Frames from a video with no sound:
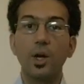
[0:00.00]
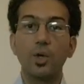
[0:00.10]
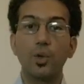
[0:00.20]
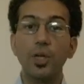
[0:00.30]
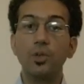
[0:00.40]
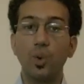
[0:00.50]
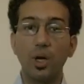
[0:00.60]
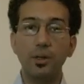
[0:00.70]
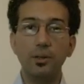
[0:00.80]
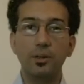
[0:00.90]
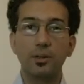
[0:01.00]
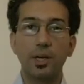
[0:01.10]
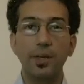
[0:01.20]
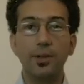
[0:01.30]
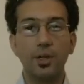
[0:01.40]
Grade 1
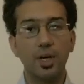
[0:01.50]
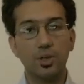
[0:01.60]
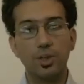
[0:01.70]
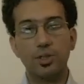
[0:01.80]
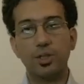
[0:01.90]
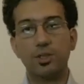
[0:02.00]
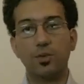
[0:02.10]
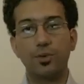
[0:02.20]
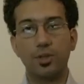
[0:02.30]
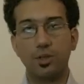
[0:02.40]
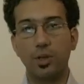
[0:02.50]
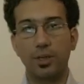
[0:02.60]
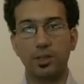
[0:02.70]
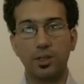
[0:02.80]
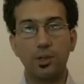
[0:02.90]
and the characteristics of this grade
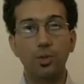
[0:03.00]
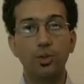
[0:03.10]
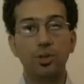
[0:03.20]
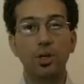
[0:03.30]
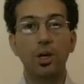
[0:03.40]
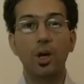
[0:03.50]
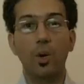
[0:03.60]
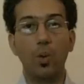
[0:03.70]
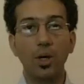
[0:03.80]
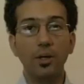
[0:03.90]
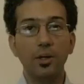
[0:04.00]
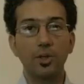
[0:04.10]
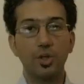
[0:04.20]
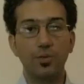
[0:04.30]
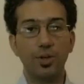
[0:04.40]
include 1.
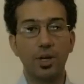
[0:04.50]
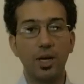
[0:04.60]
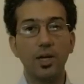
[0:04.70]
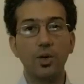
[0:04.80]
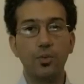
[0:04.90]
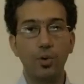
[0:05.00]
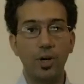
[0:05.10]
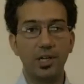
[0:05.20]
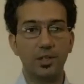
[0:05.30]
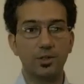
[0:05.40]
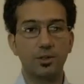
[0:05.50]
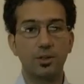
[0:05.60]
Trivial lack of awareness.